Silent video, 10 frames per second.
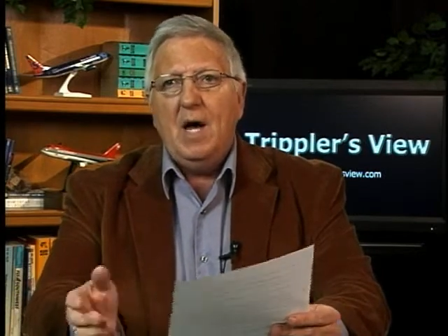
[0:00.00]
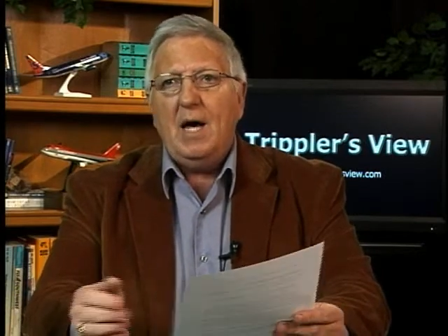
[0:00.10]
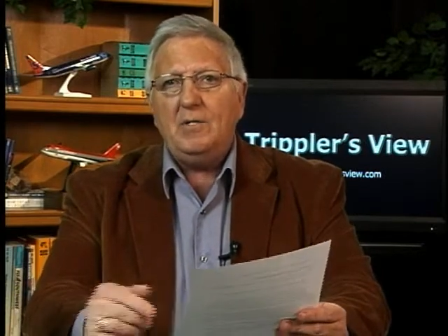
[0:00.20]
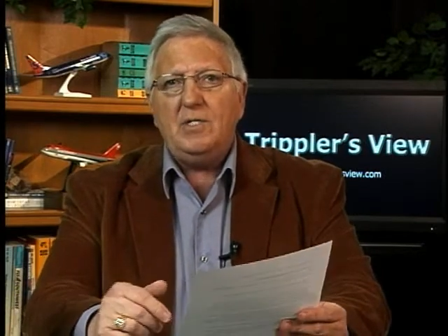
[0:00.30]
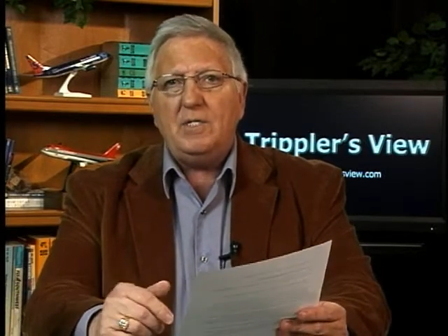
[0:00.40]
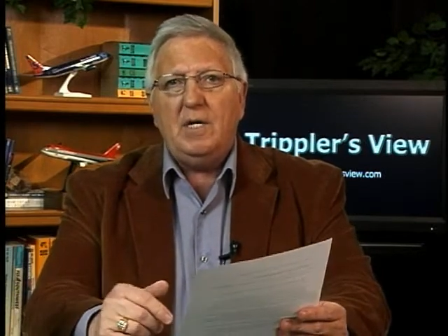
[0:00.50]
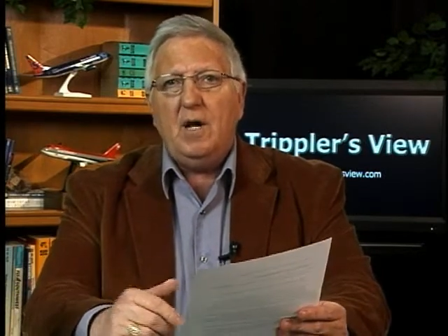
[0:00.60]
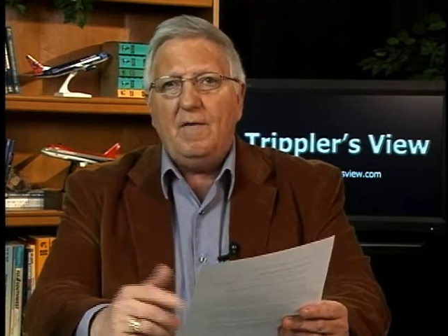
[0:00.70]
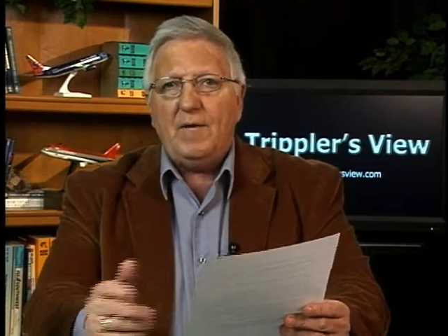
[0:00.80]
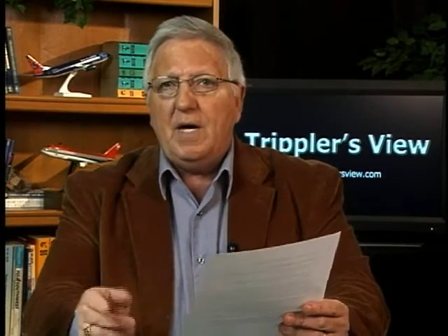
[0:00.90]
I'll just get
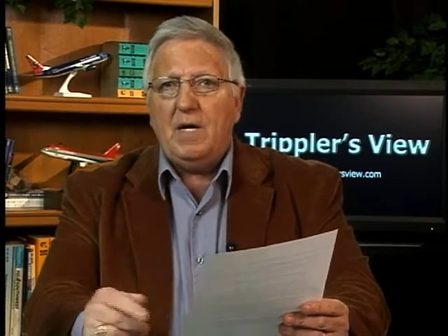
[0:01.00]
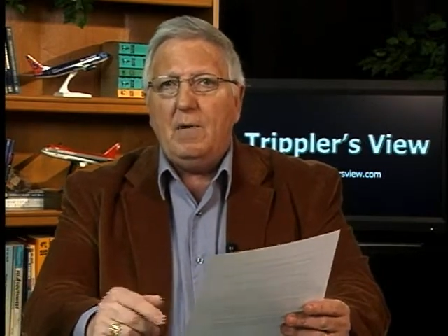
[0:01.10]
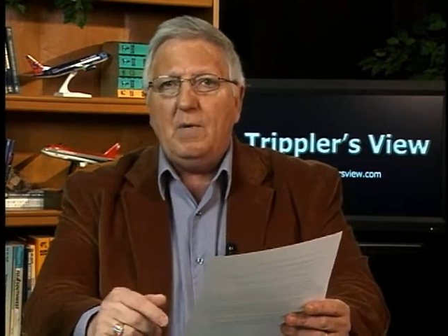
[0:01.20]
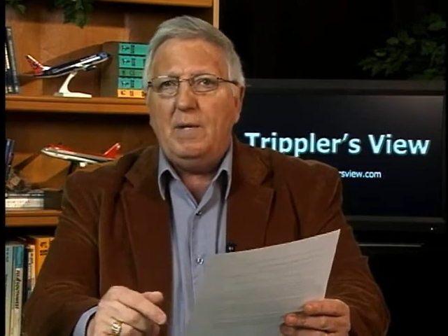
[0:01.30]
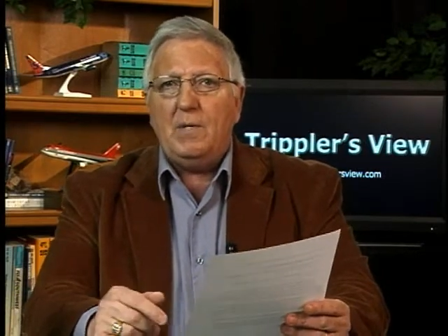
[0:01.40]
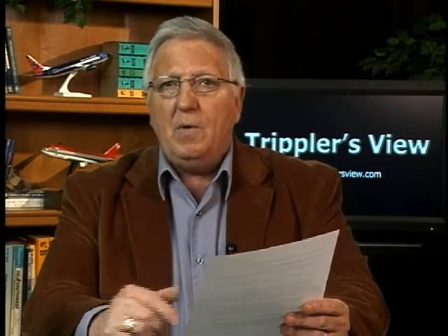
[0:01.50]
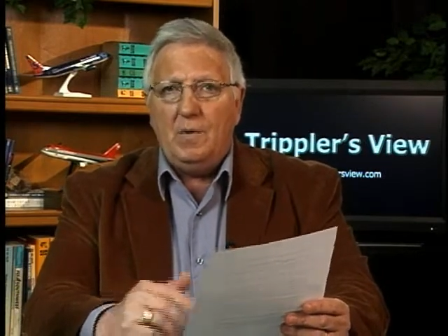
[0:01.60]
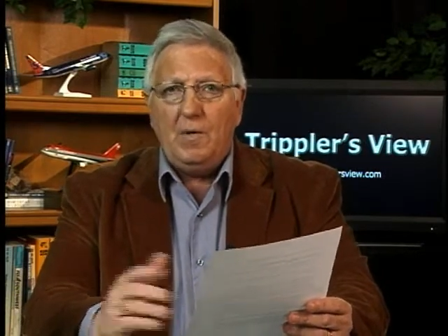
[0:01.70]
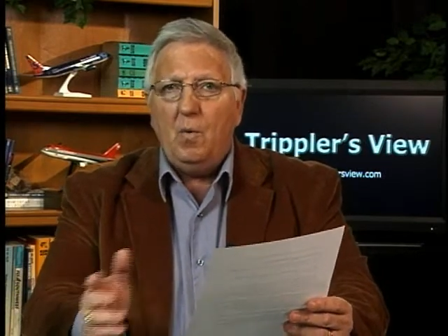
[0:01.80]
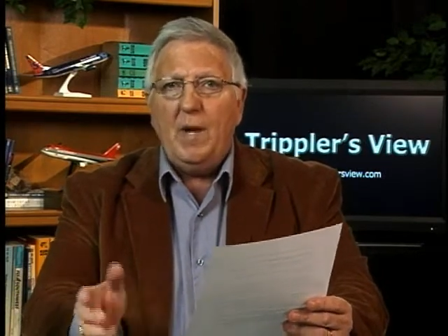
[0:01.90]
off, and I'll get where I'm
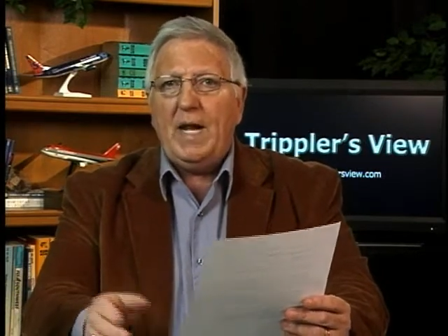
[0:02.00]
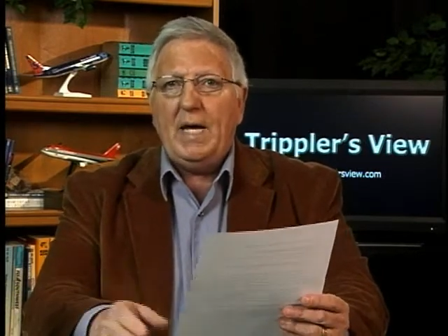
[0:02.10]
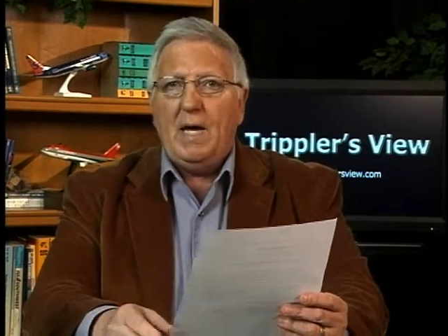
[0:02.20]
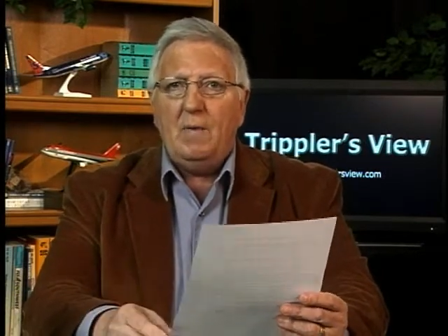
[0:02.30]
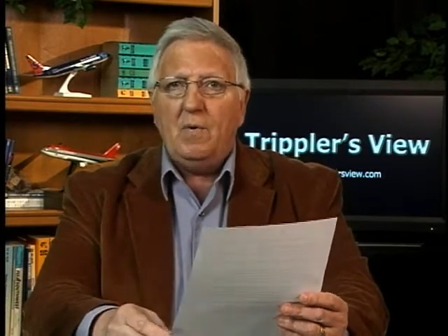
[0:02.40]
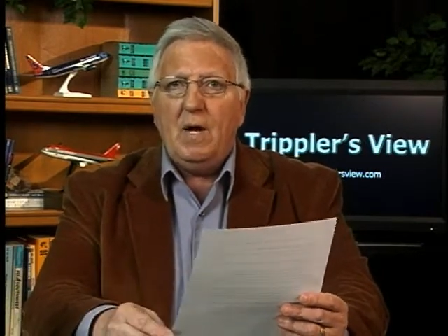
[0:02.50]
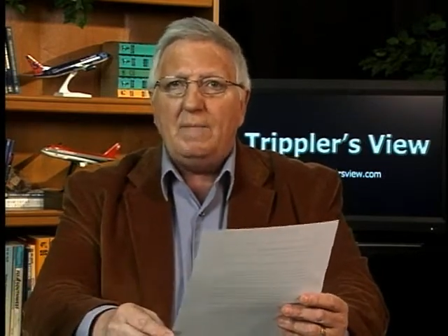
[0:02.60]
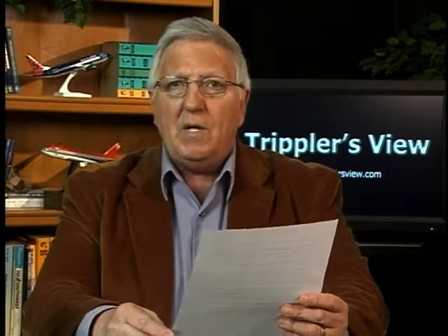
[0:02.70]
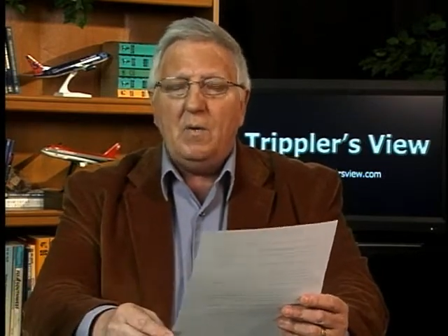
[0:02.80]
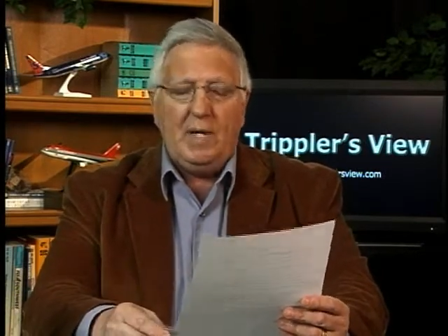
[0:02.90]
going when I get where
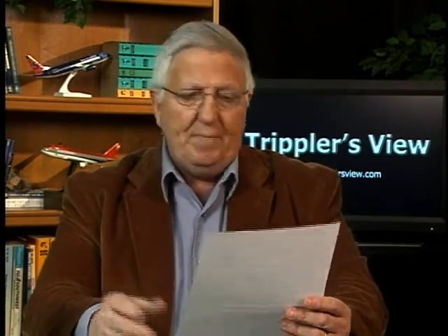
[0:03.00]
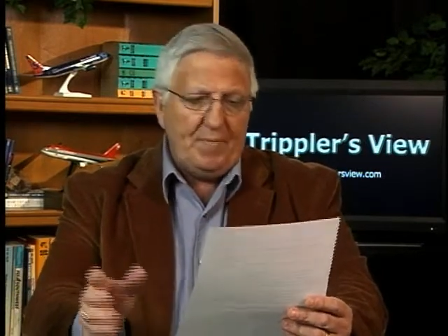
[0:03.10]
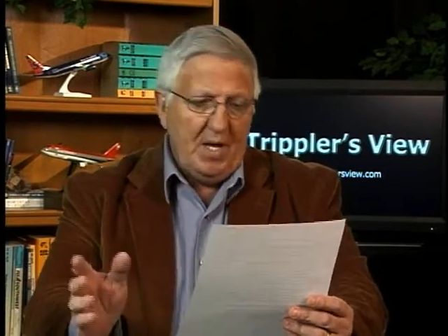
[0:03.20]
I'm going.